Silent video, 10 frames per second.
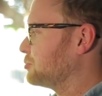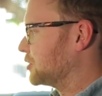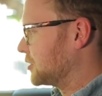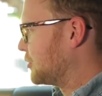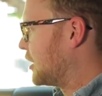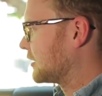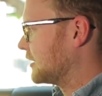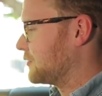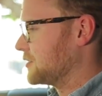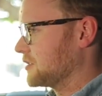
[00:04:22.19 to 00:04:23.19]
but the Mark
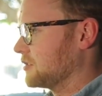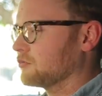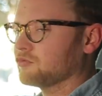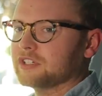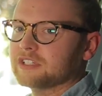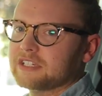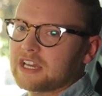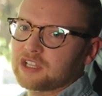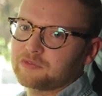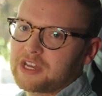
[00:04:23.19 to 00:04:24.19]
Levinson really
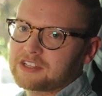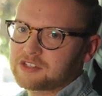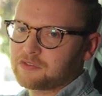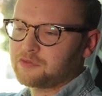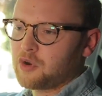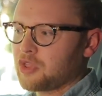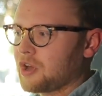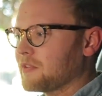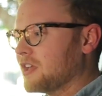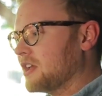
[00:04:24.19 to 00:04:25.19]
elevates it further.